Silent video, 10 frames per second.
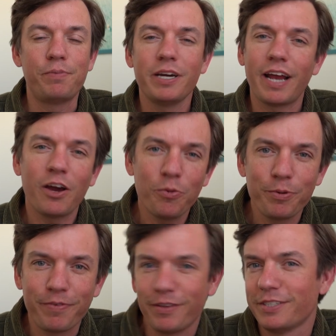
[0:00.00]
but I
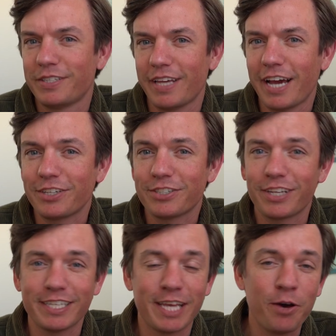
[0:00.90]
hope you found this
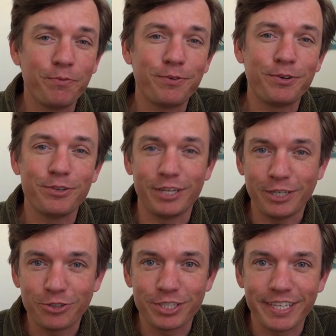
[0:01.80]
exercise helpful and
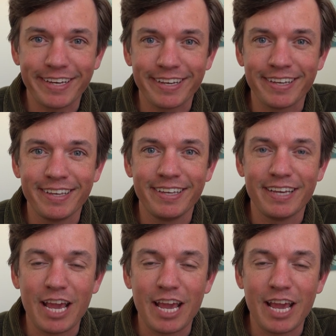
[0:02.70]
interesting.